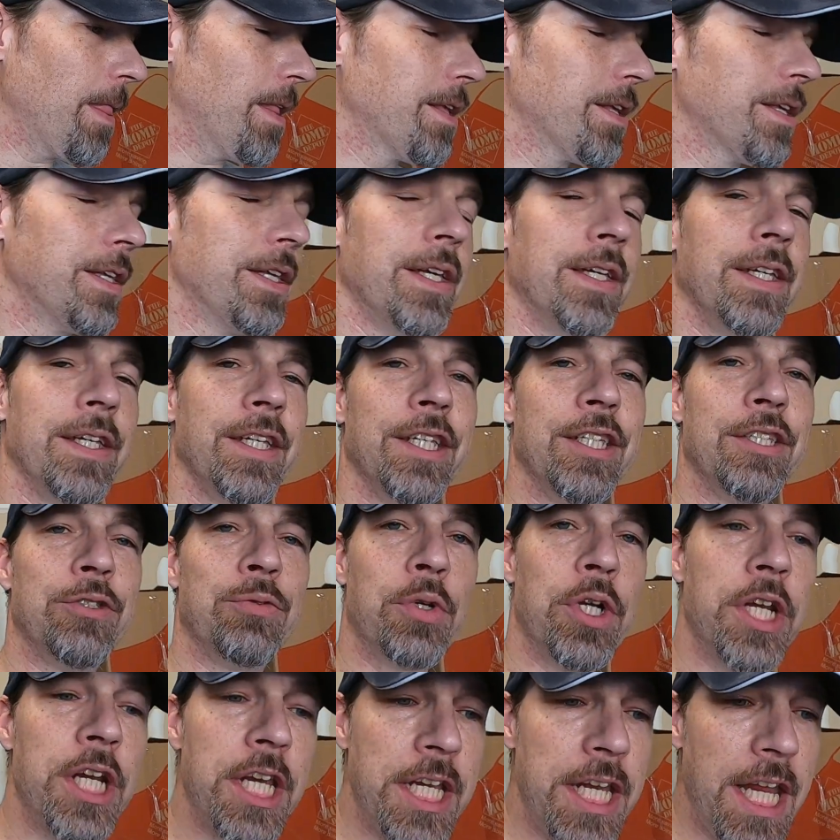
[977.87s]
because
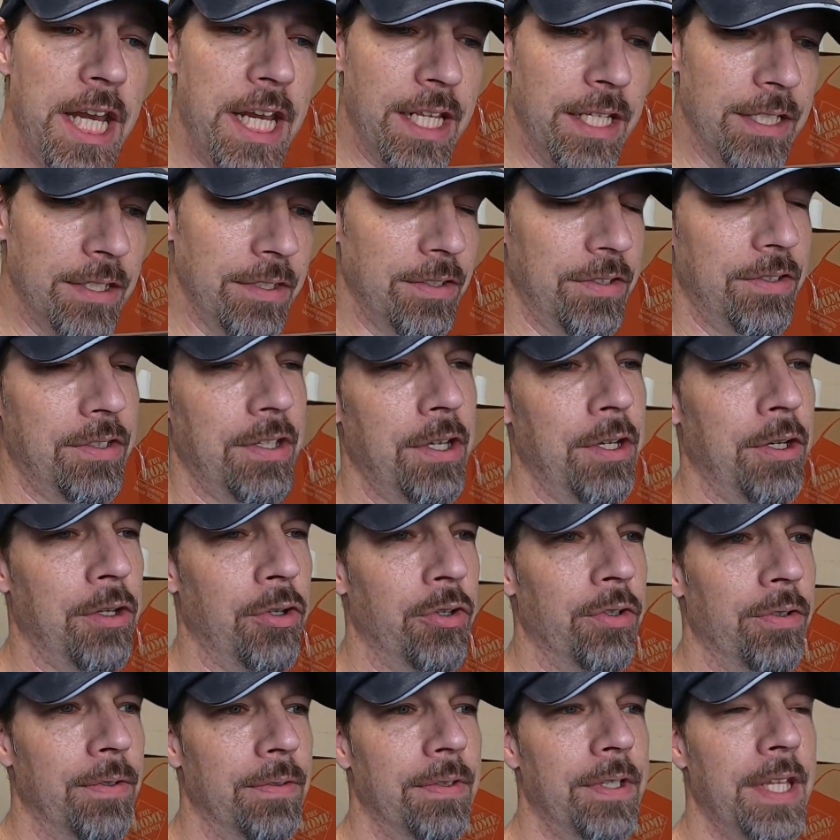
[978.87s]
we're gonna need it.
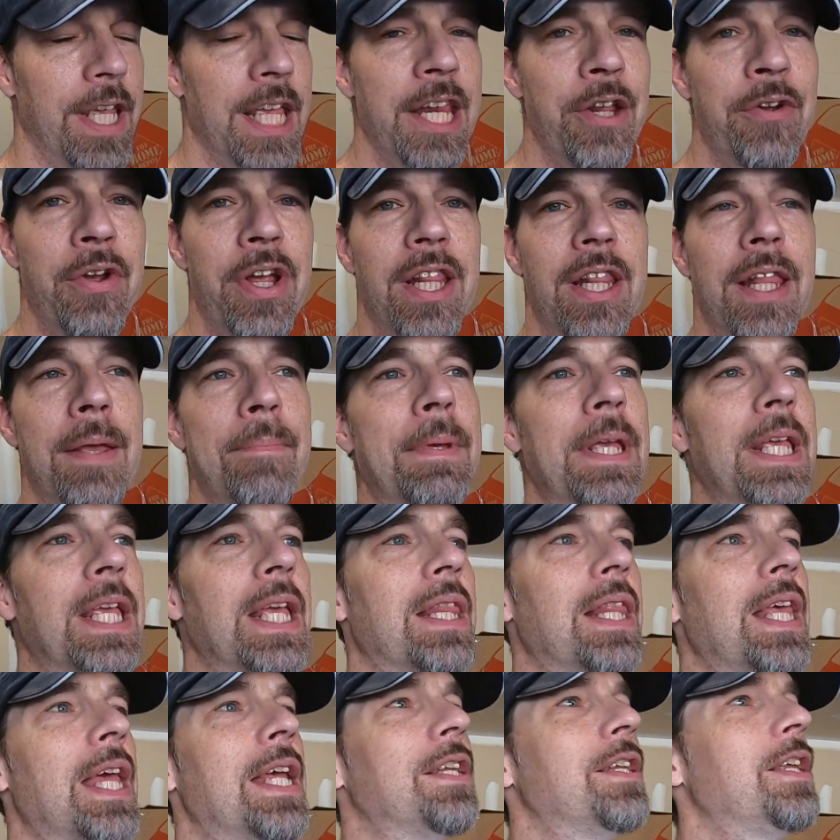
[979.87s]
So anyway, let me
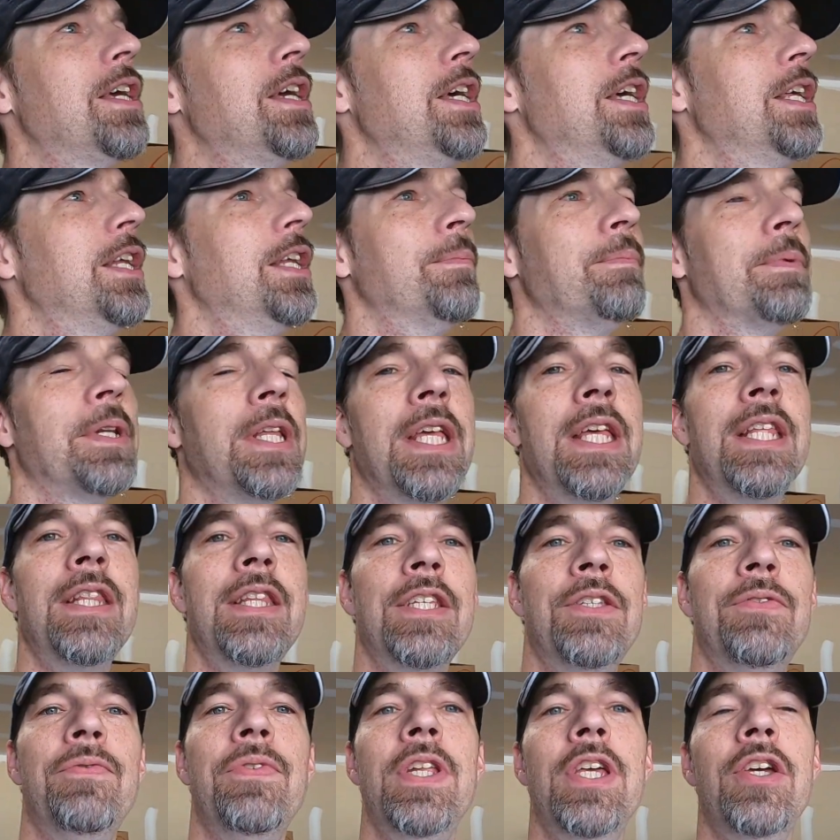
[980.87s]
get that done. I'm gonna end
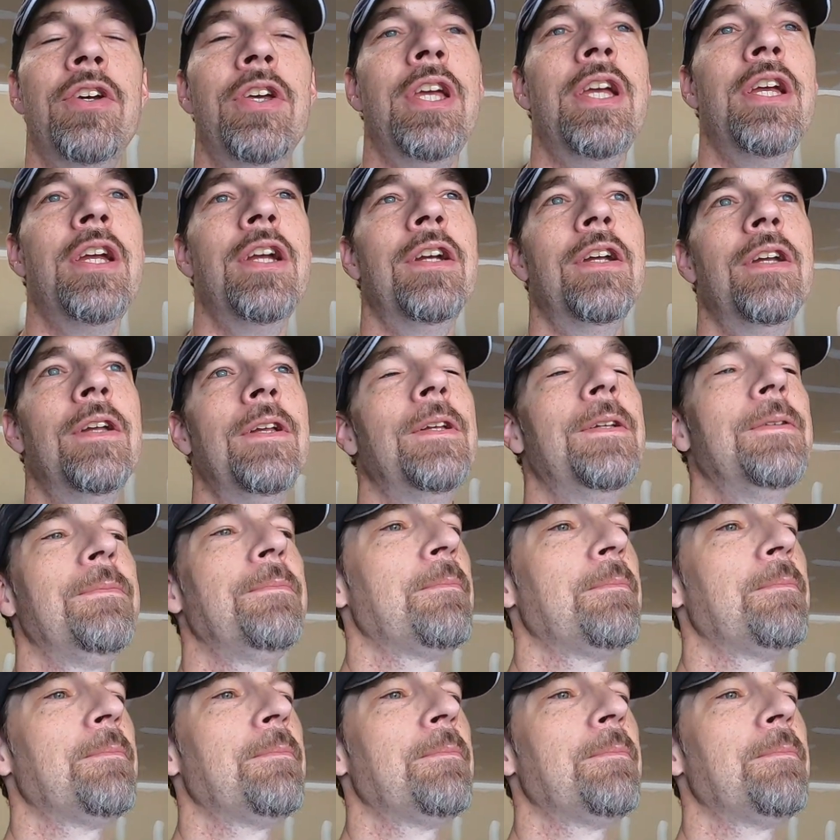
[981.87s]
this video here.